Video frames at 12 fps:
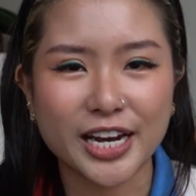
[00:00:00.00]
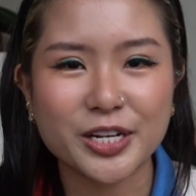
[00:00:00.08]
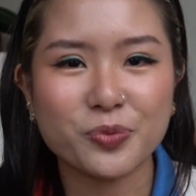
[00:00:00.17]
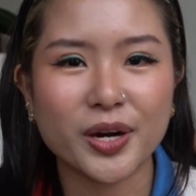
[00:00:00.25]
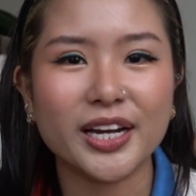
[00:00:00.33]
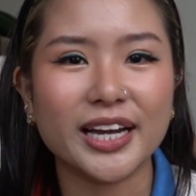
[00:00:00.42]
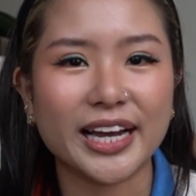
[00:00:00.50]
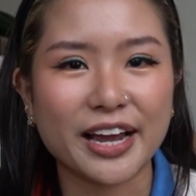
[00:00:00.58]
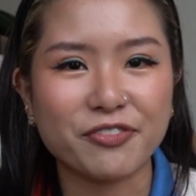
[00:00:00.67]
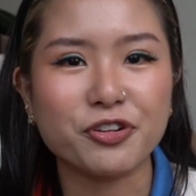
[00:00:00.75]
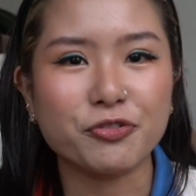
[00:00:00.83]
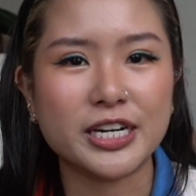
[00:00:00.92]
anyone like
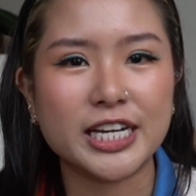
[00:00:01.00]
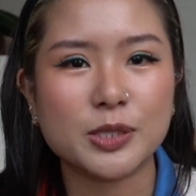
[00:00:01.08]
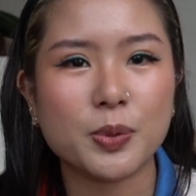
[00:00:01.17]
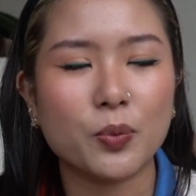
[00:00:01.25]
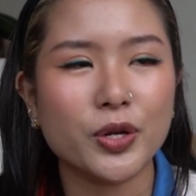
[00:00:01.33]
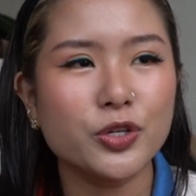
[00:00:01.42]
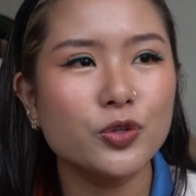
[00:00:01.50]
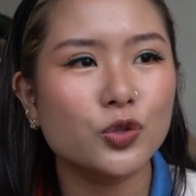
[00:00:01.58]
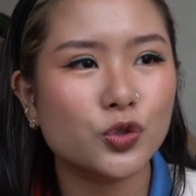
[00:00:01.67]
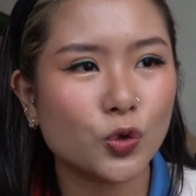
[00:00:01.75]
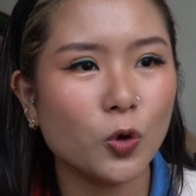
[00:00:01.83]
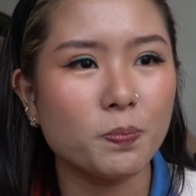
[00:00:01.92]
ever relates, but when you
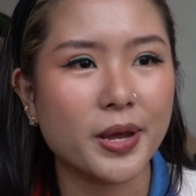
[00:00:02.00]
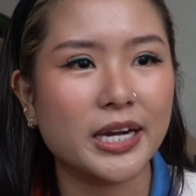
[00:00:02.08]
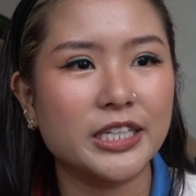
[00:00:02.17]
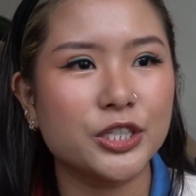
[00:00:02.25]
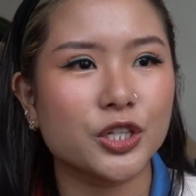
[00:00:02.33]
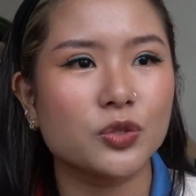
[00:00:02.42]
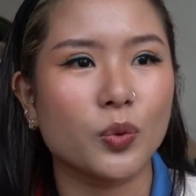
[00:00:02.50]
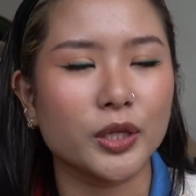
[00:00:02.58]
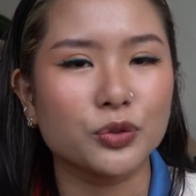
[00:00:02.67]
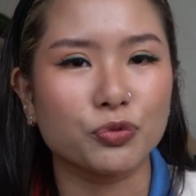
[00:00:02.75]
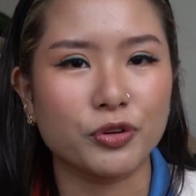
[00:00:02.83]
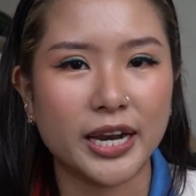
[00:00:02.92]
so badly just
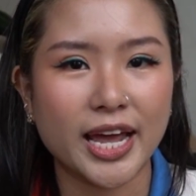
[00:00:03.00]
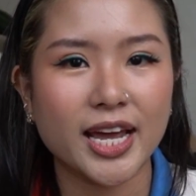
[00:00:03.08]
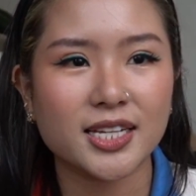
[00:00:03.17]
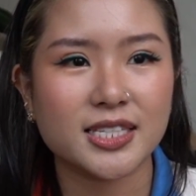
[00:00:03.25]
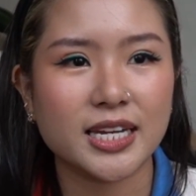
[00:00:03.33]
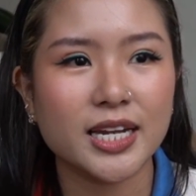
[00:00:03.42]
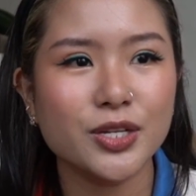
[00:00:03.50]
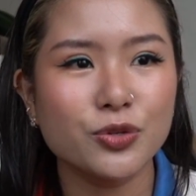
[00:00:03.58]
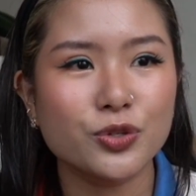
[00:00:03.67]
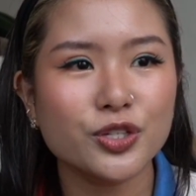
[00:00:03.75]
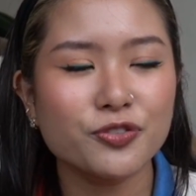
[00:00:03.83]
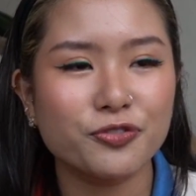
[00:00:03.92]
want to relax and then you
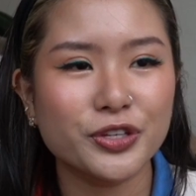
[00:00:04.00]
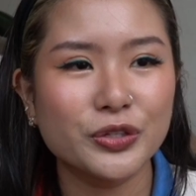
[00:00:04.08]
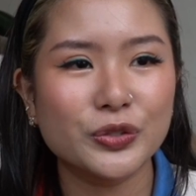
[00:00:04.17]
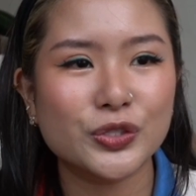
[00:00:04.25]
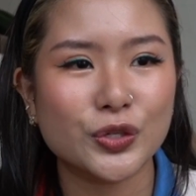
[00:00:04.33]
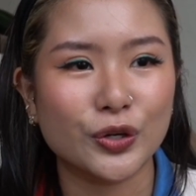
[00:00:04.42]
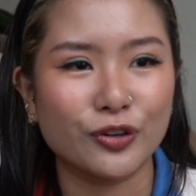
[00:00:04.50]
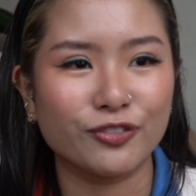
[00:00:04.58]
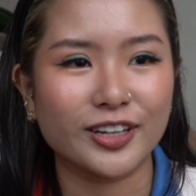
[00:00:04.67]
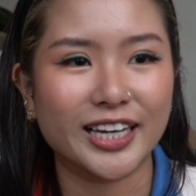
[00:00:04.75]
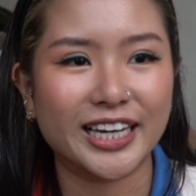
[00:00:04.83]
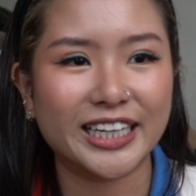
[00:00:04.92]
just feel sort of
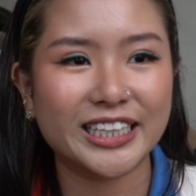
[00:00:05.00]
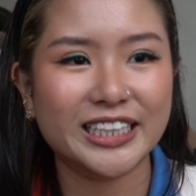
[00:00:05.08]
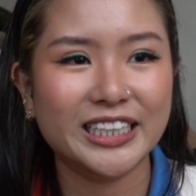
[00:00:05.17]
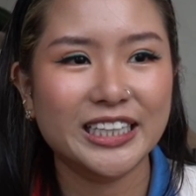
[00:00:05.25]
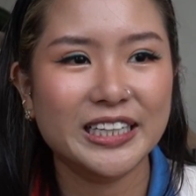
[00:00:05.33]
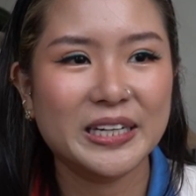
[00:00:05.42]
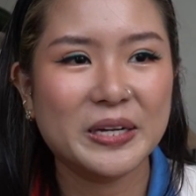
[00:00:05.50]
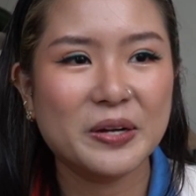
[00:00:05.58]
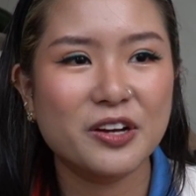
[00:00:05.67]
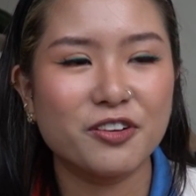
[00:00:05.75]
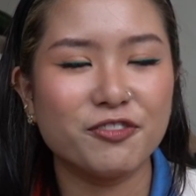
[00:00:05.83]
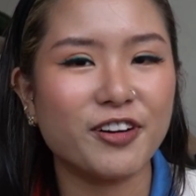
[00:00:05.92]
like
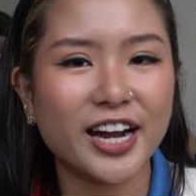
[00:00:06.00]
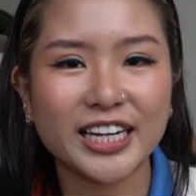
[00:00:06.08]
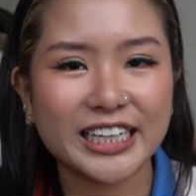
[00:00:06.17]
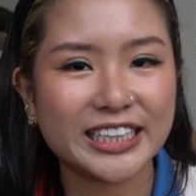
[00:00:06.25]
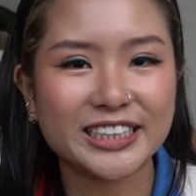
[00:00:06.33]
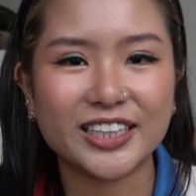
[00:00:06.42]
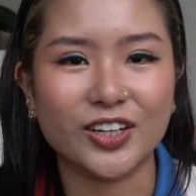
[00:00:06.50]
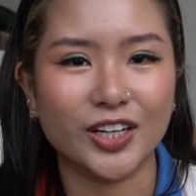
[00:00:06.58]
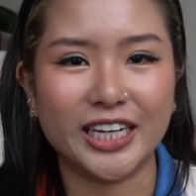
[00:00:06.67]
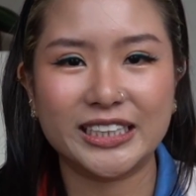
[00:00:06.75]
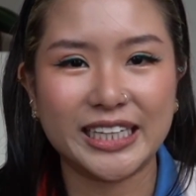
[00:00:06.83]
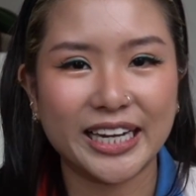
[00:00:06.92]
violated or
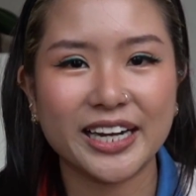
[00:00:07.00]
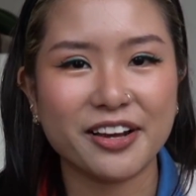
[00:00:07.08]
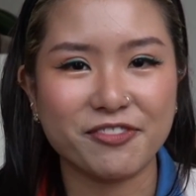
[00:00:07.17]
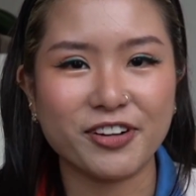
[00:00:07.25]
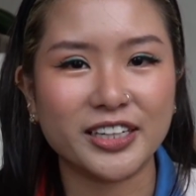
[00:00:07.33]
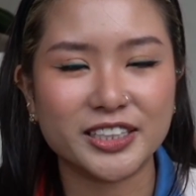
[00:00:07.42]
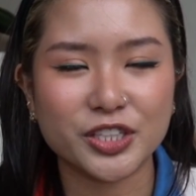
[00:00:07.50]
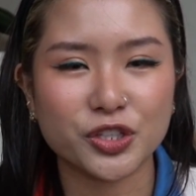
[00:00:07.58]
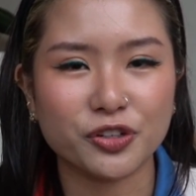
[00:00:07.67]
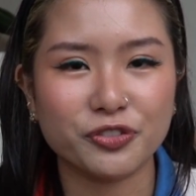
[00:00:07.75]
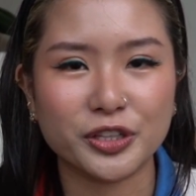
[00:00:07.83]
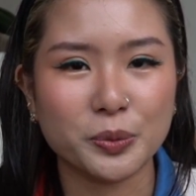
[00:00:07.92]
like taken advantage
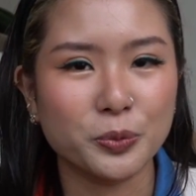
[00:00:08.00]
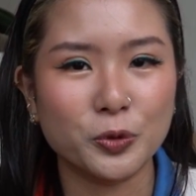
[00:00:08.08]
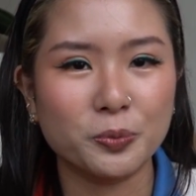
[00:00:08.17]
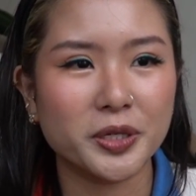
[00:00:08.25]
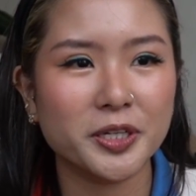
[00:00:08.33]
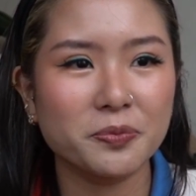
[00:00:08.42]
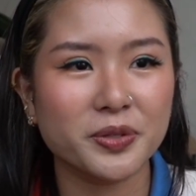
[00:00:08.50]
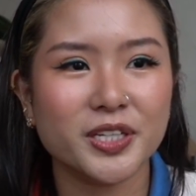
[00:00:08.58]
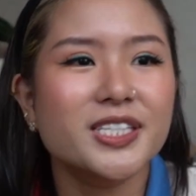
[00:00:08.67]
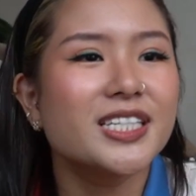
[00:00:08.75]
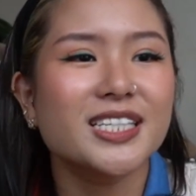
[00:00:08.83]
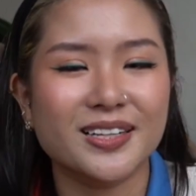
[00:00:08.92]
of in the moment,
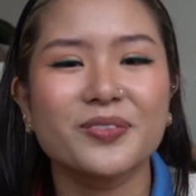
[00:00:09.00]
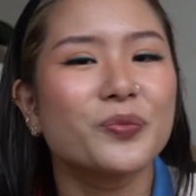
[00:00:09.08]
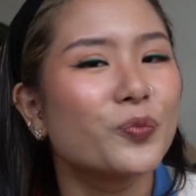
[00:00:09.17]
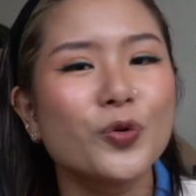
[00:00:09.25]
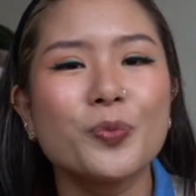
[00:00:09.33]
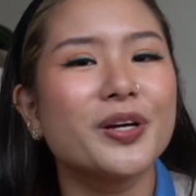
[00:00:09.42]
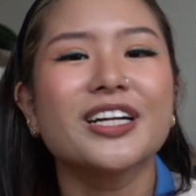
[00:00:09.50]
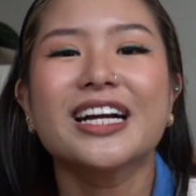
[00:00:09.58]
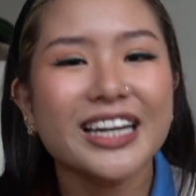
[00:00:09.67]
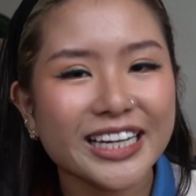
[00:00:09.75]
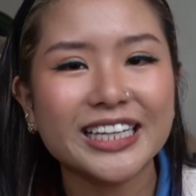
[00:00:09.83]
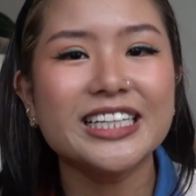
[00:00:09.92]
because this woman
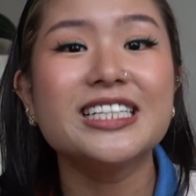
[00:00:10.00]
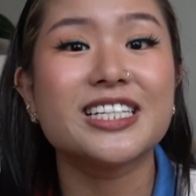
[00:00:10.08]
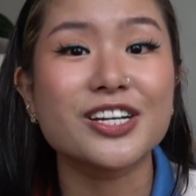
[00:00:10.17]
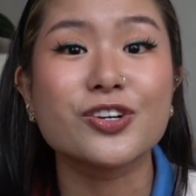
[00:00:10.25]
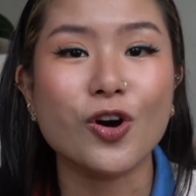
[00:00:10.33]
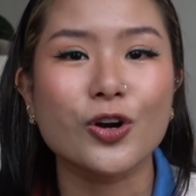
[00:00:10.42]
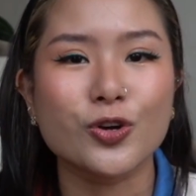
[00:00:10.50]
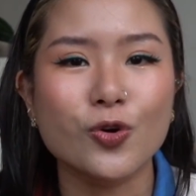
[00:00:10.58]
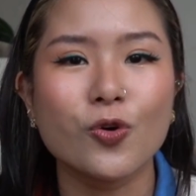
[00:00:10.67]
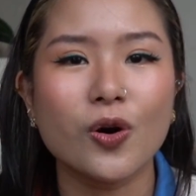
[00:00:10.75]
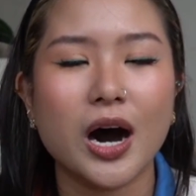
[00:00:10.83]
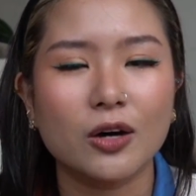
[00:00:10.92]
clearly did not
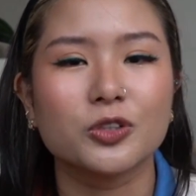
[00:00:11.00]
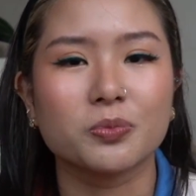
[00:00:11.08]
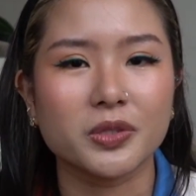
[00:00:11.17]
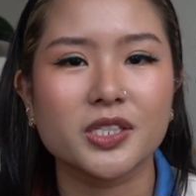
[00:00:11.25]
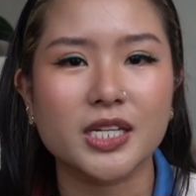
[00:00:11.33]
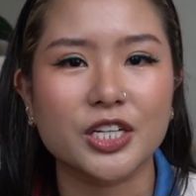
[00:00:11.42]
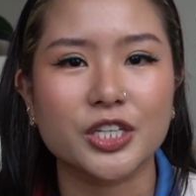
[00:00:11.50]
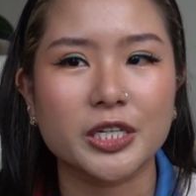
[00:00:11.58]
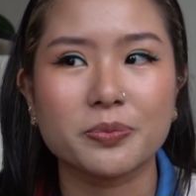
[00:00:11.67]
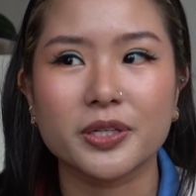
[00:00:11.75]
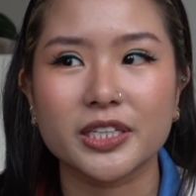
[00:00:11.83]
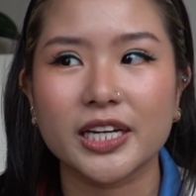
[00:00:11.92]
know how to massage
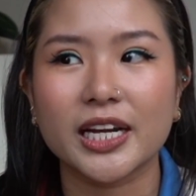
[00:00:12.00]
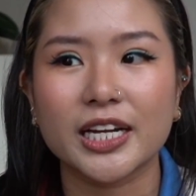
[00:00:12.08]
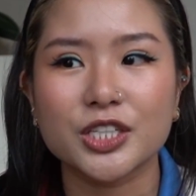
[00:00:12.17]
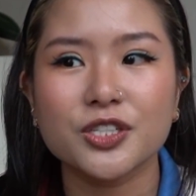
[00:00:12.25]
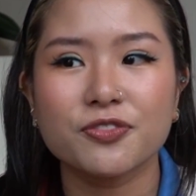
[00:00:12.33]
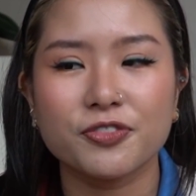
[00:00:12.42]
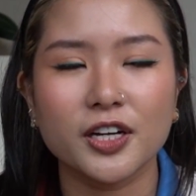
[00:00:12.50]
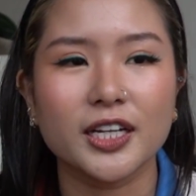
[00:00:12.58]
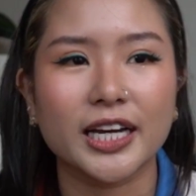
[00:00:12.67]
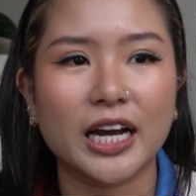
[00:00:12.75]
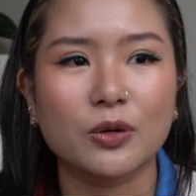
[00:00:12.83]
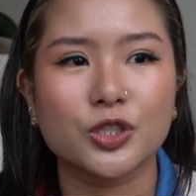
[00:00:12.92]
anybody, and I just felt
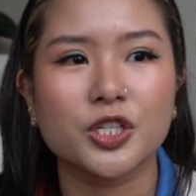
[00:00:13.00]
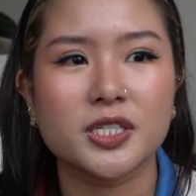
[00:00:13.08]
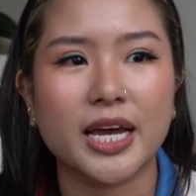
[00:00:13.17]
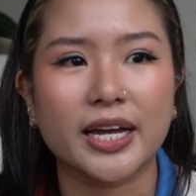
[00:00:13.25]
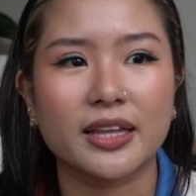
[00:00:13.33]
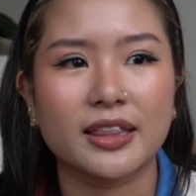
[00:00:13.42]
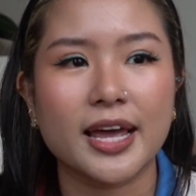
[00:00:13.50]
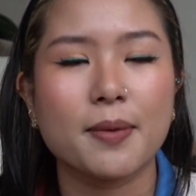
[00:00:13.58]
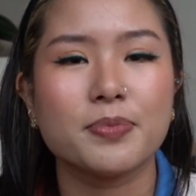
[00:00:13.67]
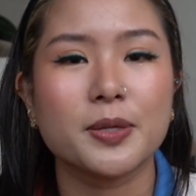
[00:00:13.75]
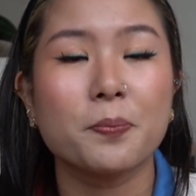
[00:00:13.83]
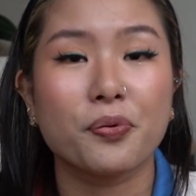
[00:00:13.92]
like I was just like there
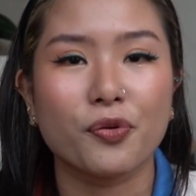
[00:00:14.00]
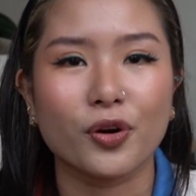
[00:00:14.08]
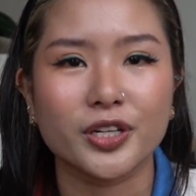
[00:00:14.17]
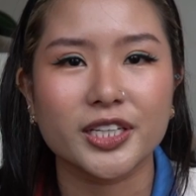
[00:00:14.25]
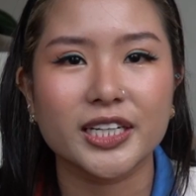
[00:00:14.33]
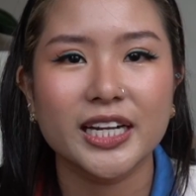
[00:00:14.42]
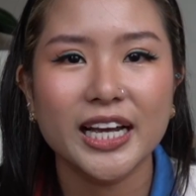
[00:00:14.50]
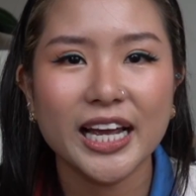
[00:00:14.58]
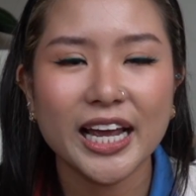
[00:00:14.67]
being prodded